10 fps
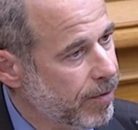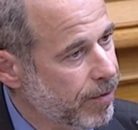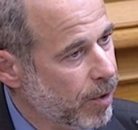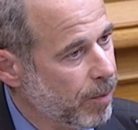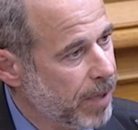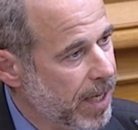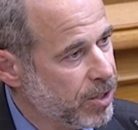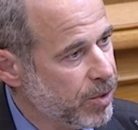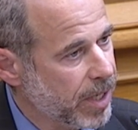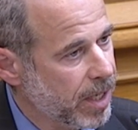for
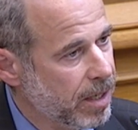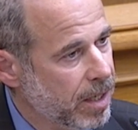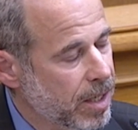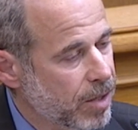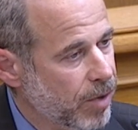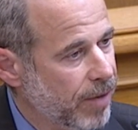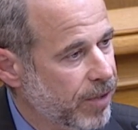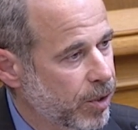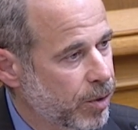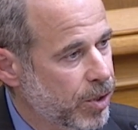pedestrian
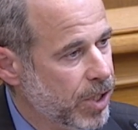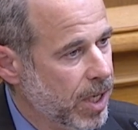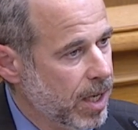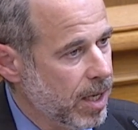refuge,